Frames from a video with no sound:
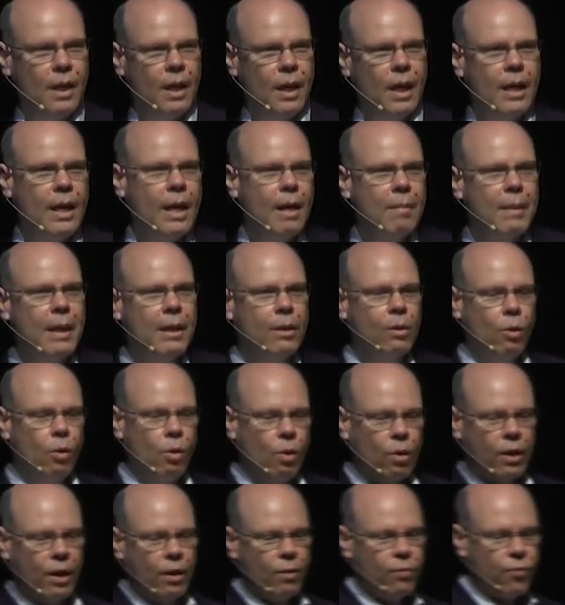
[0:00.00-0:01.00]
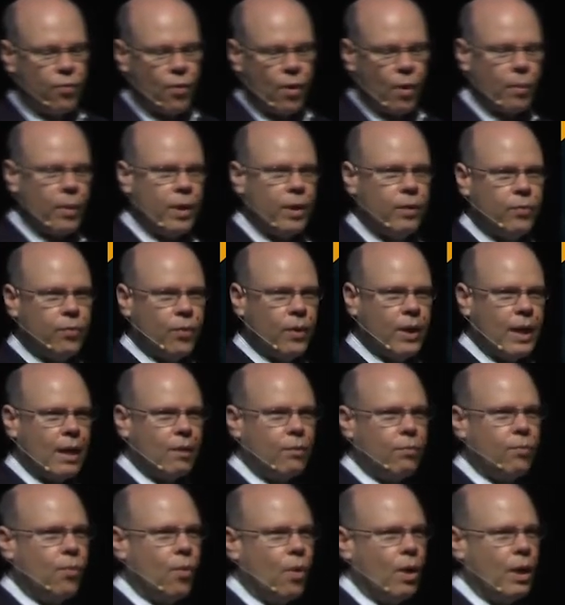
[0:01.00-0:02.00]
And I'm not looking forward for
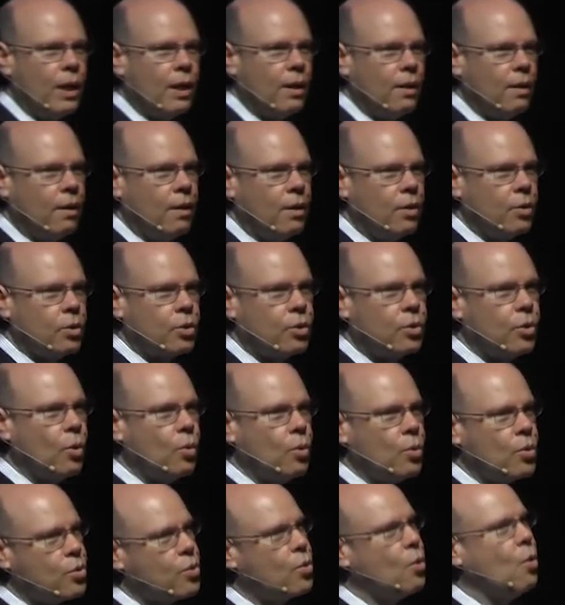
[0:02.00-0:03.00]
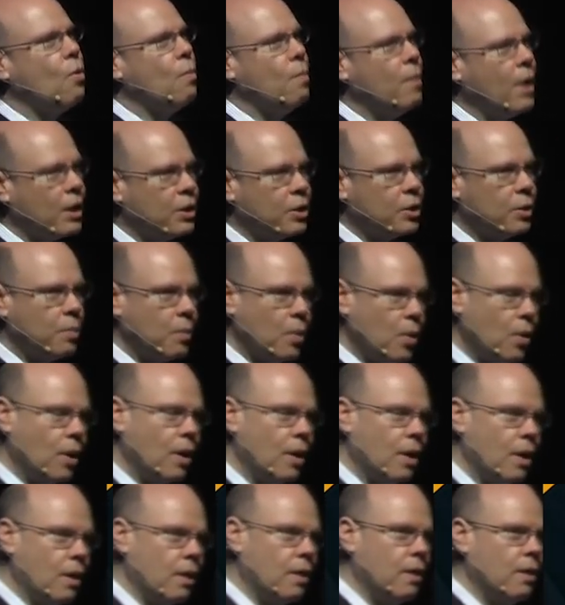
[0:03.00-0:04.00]
that falling so, so much
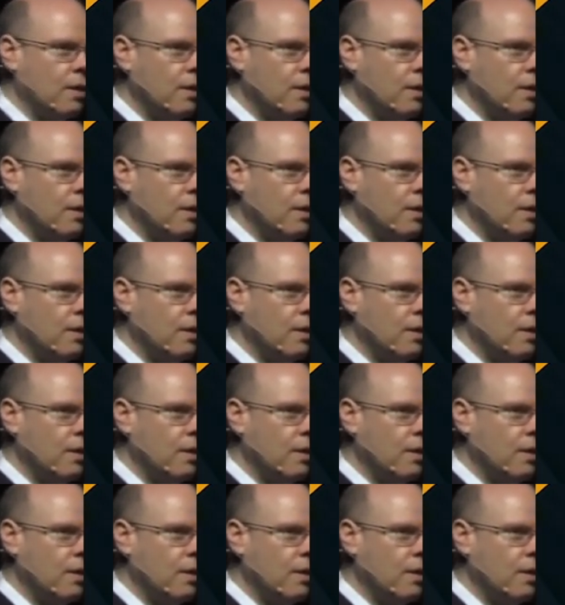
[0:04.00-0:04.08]
more.